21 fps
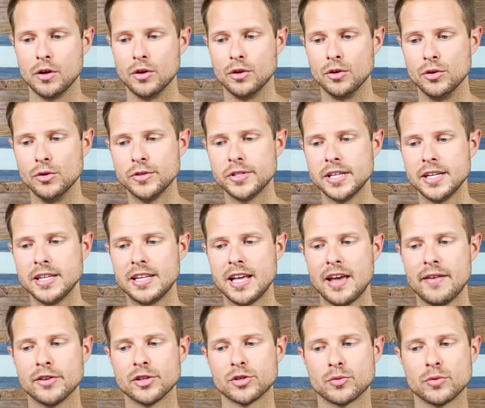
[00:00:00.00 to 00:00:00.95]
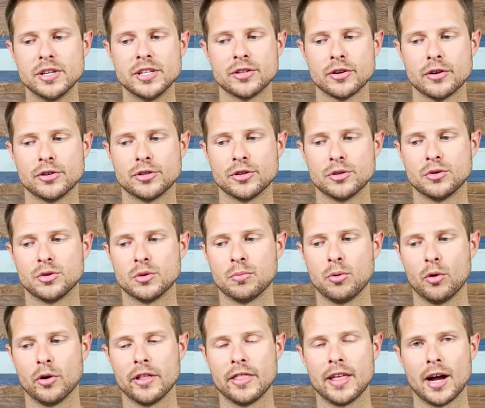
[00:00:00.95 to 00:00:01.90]
UC Davis researchers
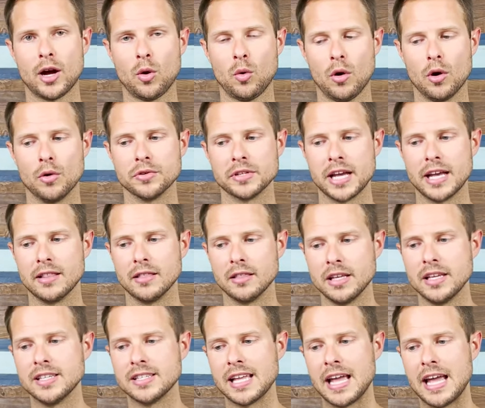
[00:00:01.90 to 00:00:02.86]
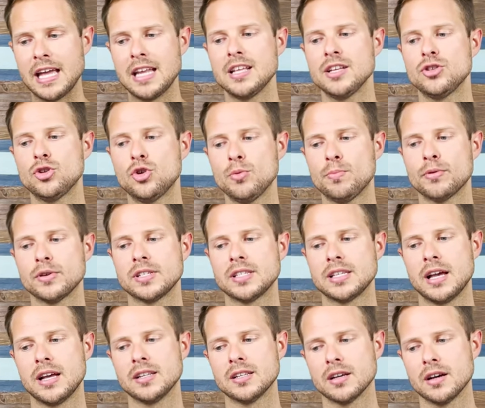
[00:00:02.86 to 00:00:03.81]
reported that, quote, at least
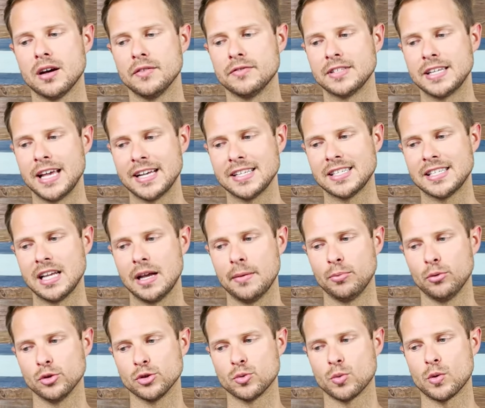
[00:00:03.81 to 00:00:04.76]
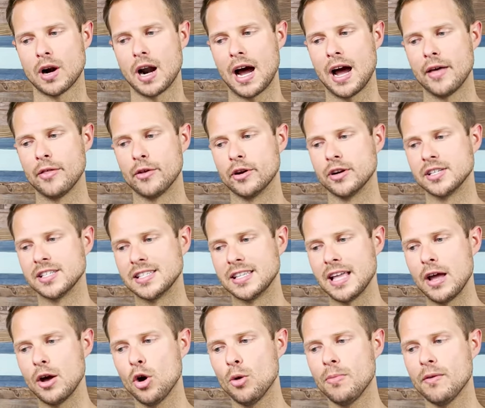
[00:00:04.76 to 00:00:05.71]
82% of test samples were either
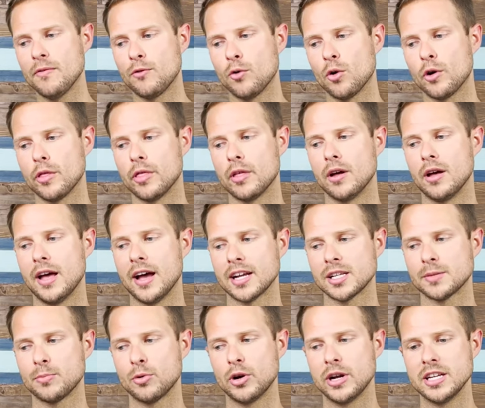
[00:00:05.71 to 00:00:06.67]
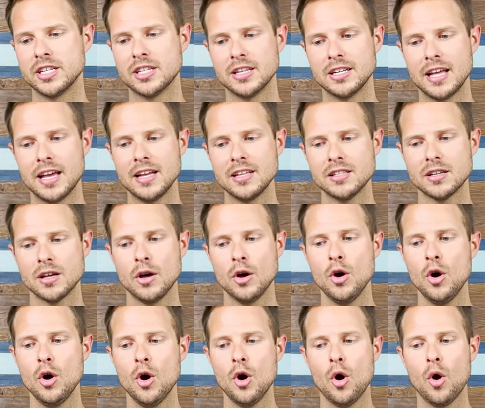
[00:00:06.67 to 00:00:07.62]
stale before the expiration date
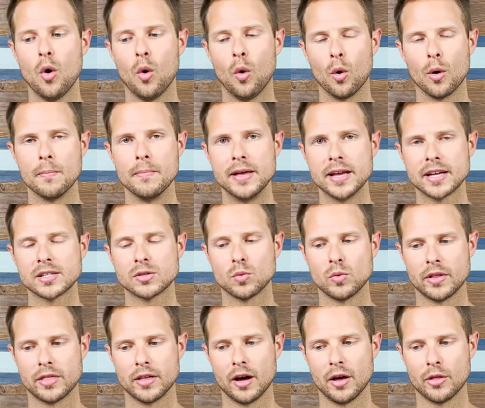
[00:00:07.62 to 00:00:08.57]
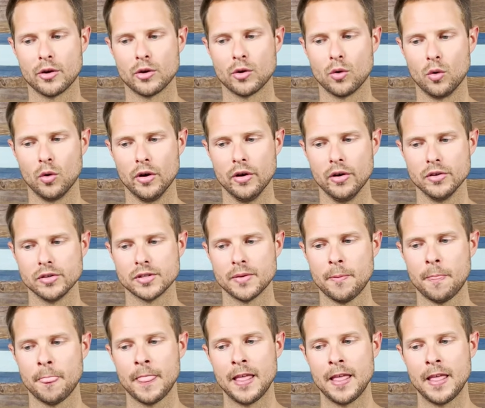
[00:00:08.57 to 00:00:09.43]
or mixed with other oils.